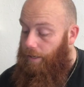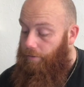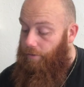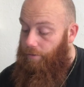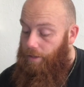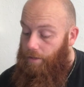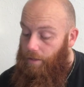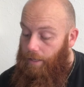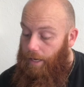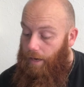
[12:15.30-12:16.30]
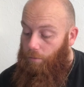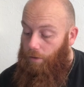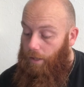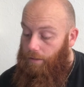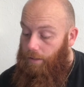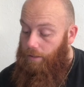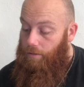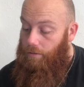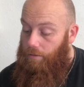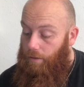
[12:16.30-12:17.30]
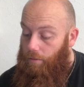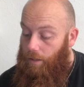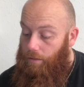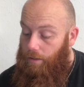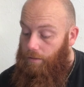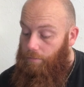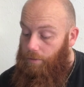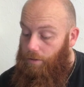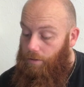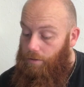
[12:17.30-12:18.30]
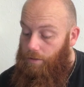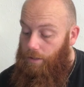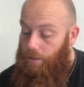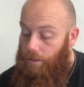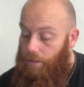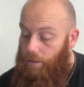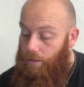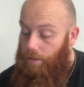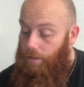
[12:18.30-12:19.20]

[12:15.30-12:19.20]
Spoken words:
heavy 3. Yeah, I would like that. I would like that because the